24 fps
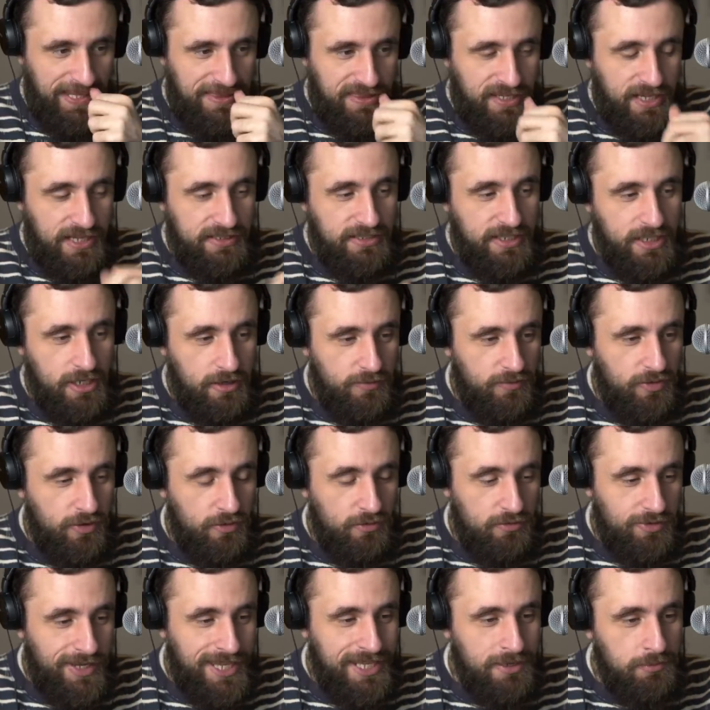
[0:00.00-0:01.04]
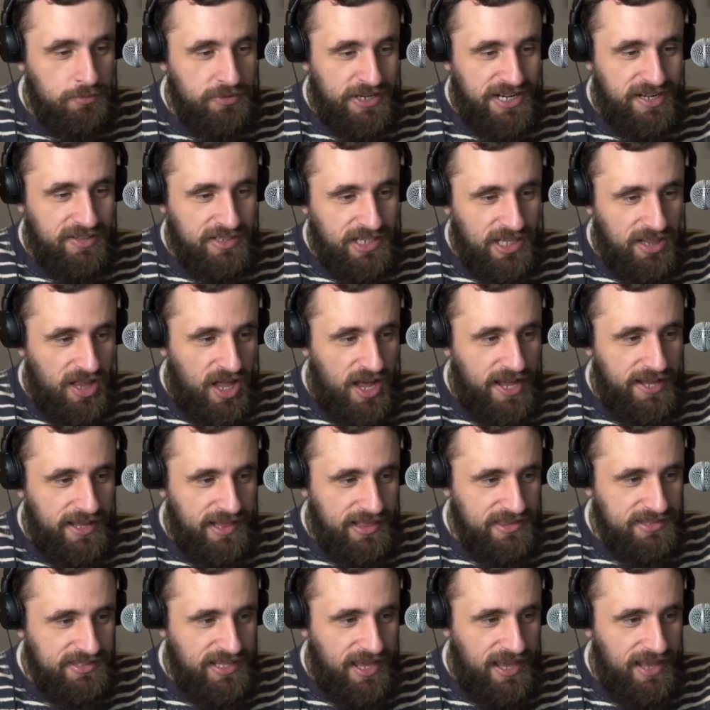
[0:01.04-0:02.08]
The idea of the Red-Brown
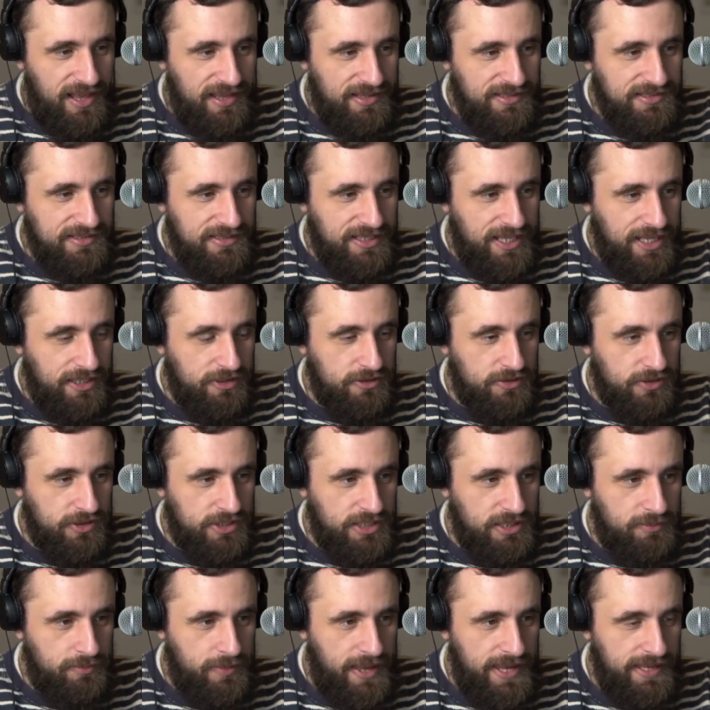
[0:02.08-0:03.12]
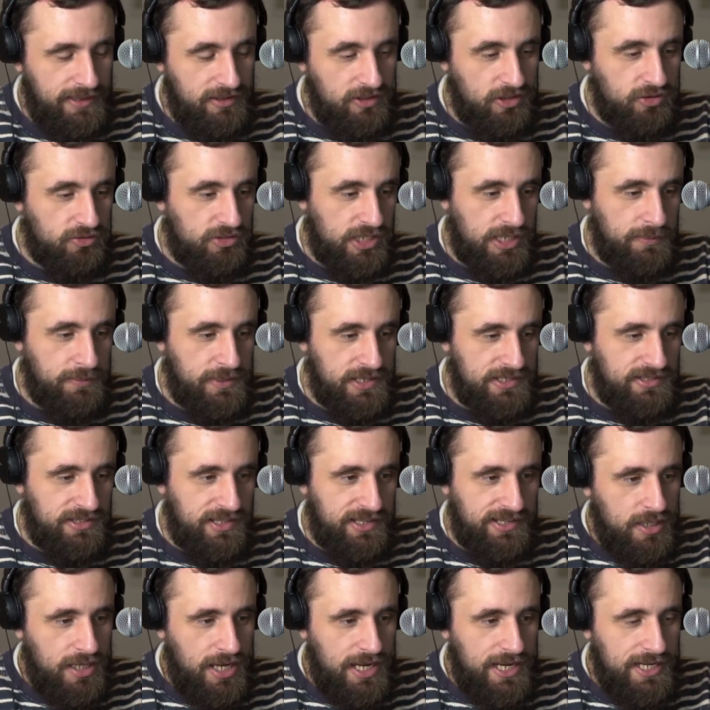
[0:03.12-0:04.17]
Alliance has entered the mainstream. There's
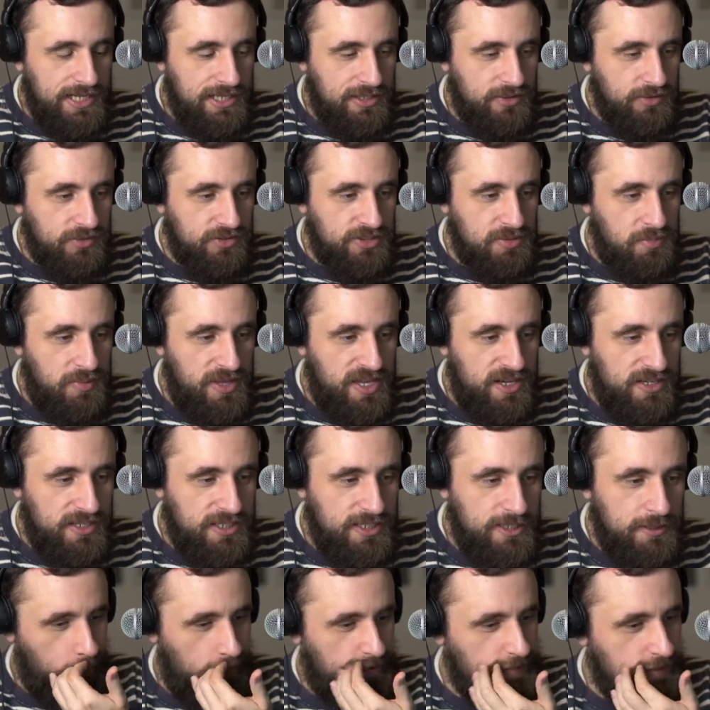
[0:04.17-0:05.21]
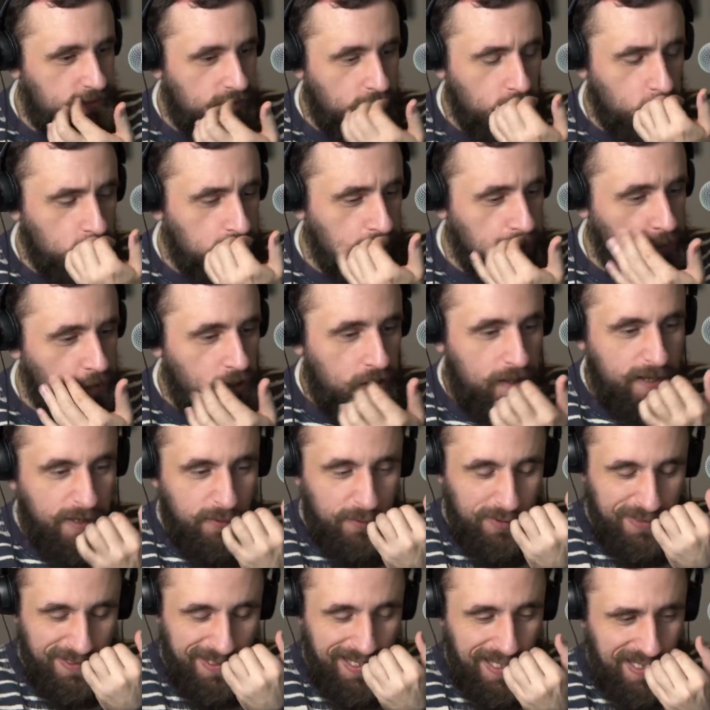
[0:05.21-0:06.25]
like articles about it. It's used a lot in
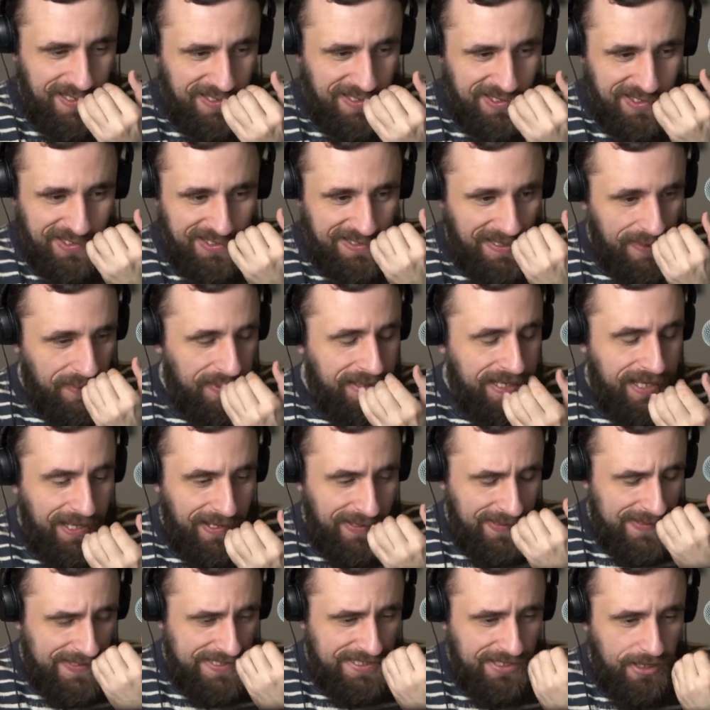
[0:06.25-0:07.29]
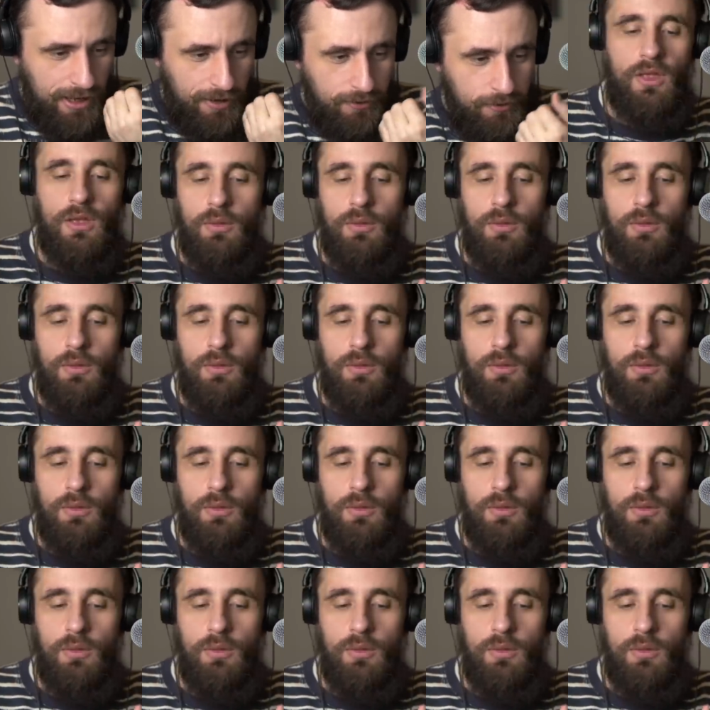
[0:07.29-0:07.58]
regards to Syria and stuff.